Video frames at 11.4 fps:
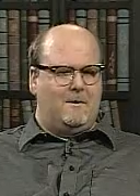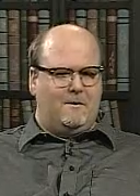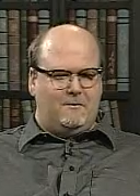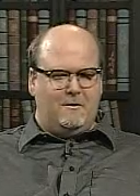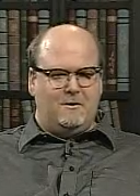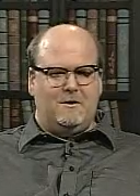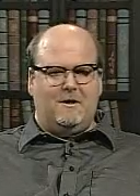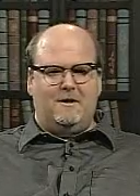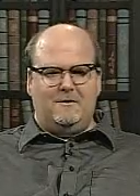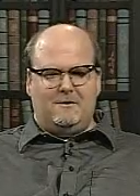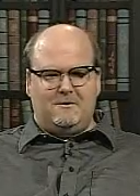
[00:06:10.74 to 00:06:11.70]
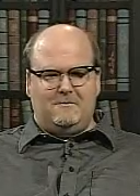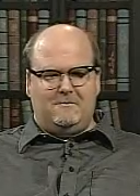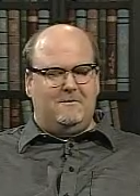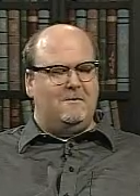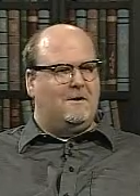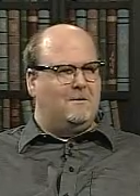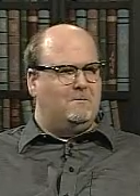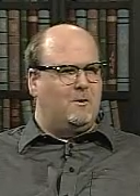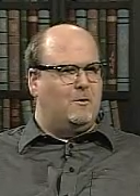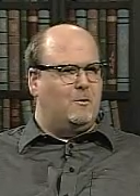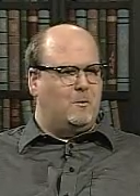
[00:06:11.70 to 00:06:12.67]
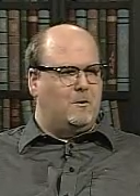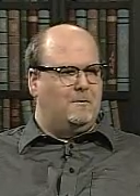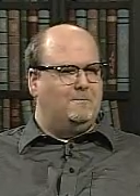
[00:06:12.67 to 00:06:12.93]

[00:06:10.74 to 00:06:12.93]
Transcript: after the state's birth order.